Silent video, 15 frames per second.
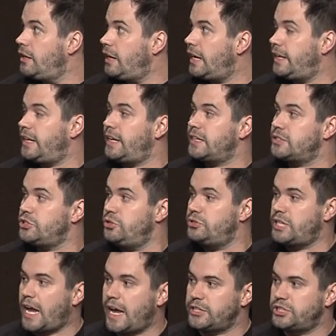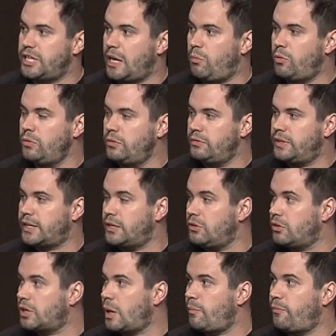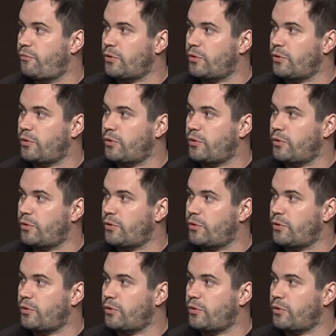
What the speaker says: It then has a huge hash table that can look up